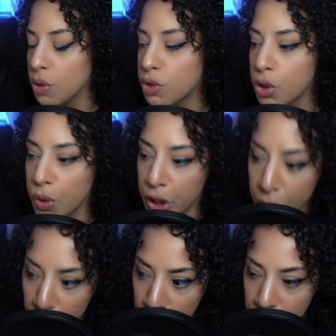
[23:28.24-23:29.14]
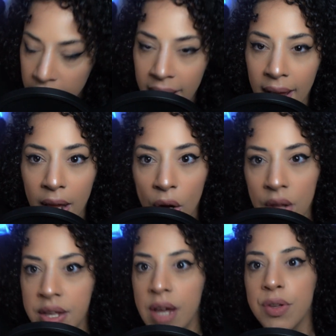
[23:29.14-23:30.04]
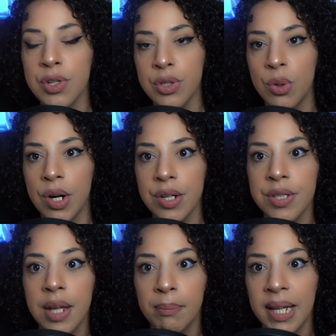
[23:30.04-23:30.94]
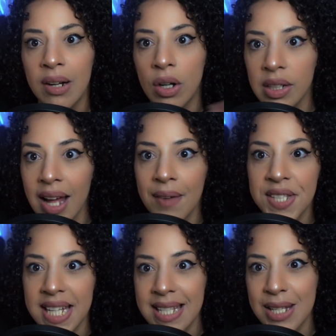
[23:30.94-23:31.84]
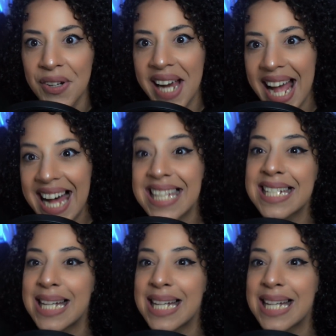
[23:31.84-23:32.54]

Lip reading: you to you and all the other stores that make our lives easier as